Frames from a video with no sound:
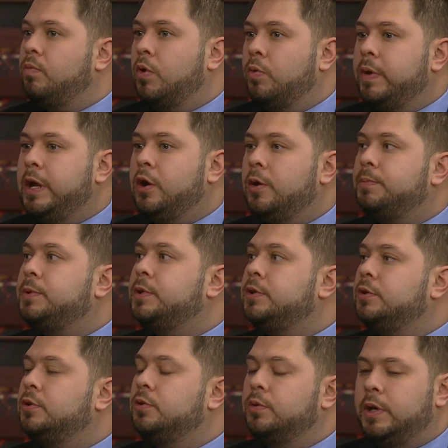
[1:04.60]
What we hope to
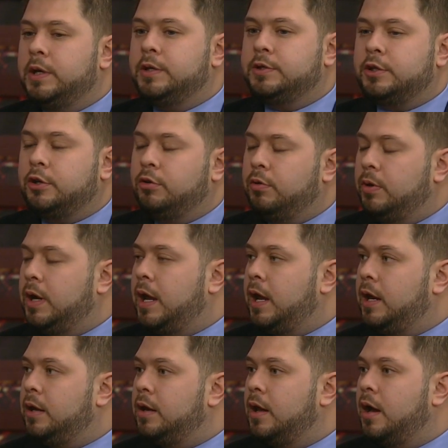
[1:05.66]
do is
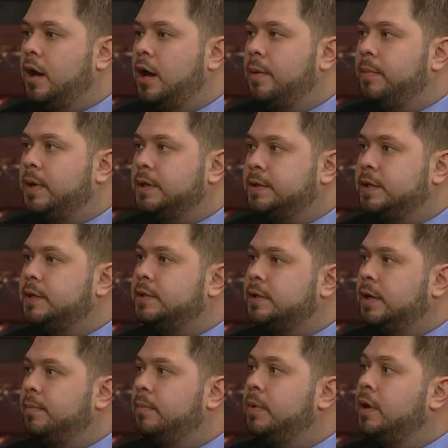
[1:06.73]
create um, a
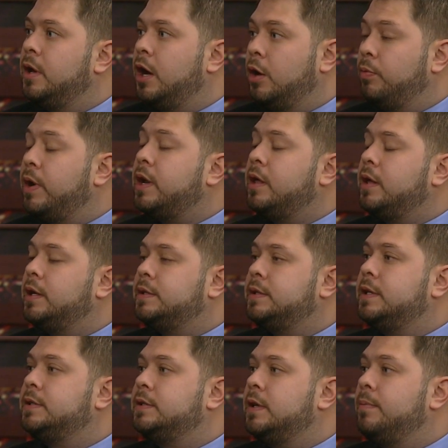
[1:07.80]
system a regulated
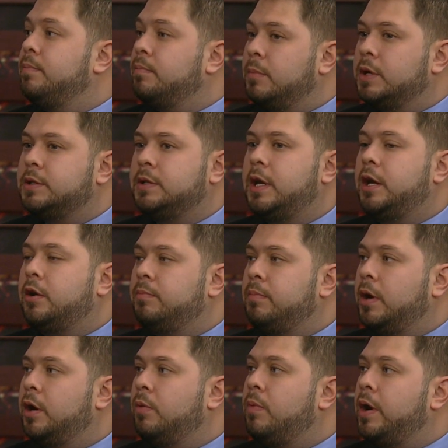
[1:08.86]
system, much like
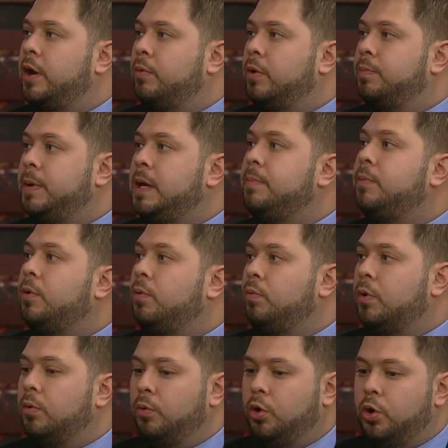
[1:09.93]
marijuana, where people
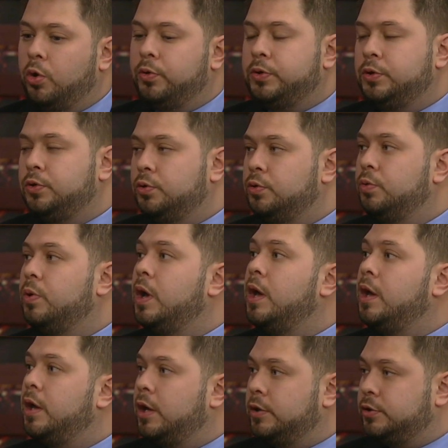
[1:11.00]
will go to
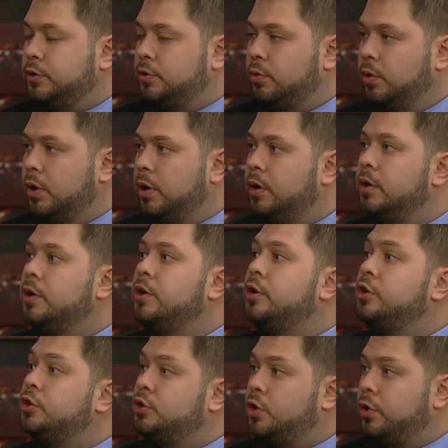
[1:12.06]
a store,
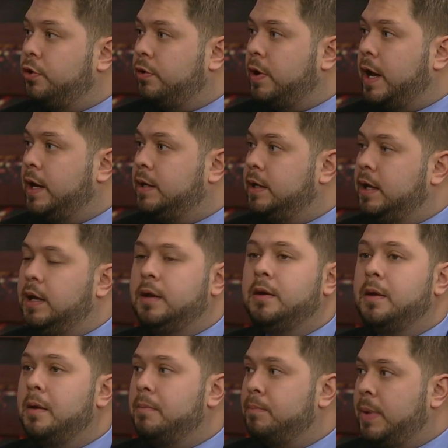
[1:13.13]
show their ID,
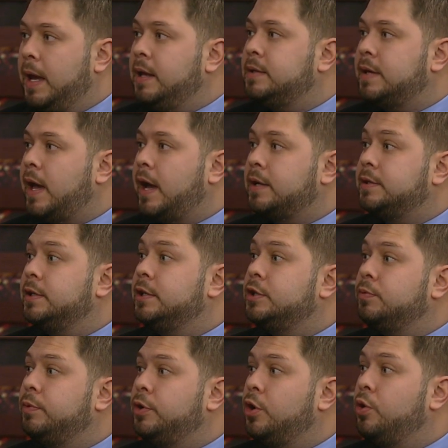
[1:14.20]
pay
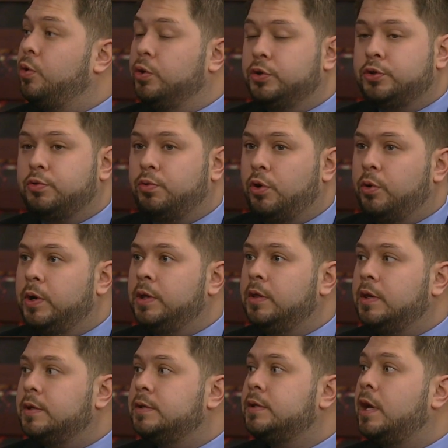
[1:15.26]
taxes. We know who is growing
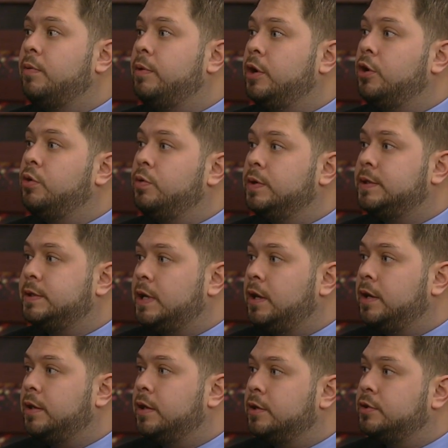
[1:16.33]
this and we know who is
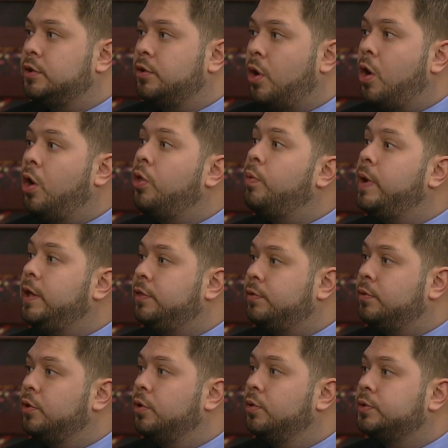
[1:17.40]
selling this all the way
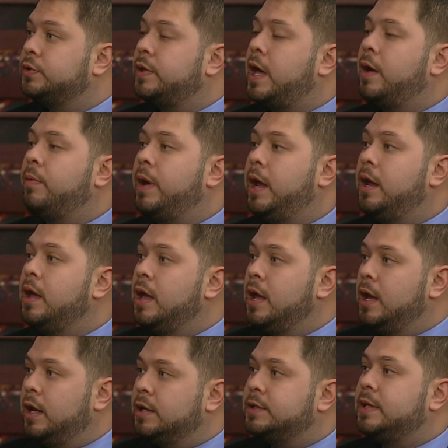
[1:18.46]
through. So that way
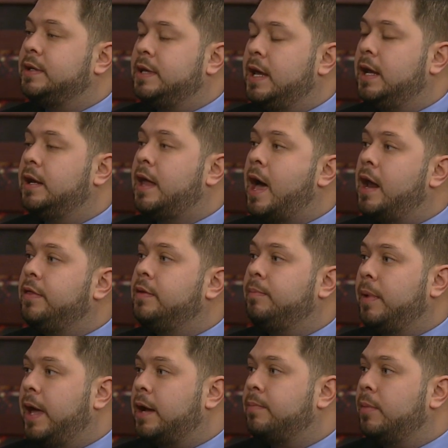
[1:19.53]
it is taken out of the
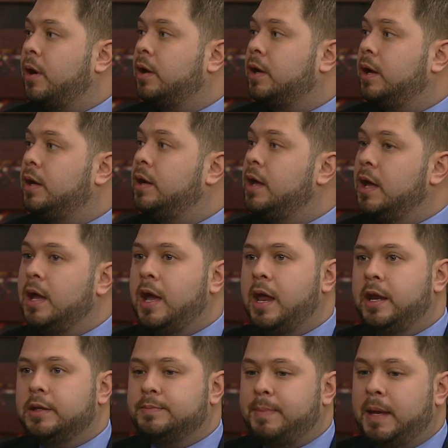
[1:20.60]
black market
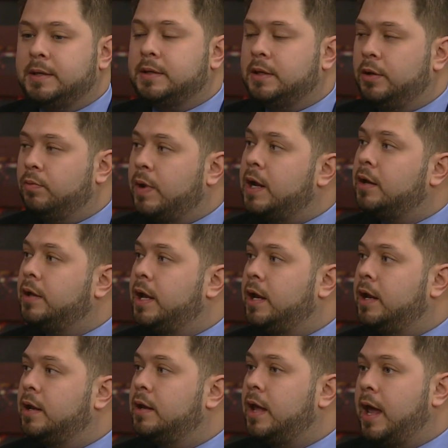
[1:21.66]
and it's basically
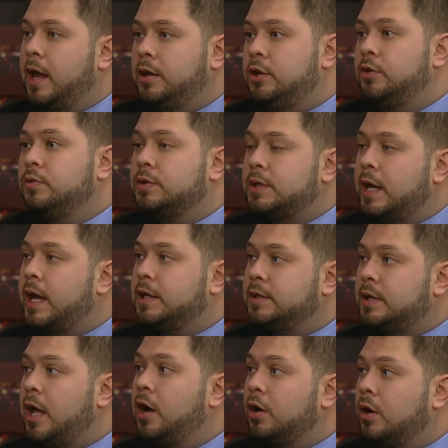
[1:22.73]
regulated and used
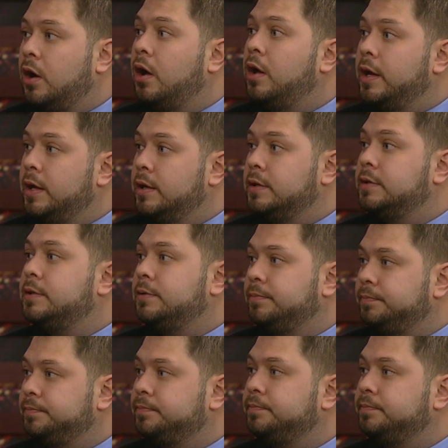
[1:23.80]
as alcohol is.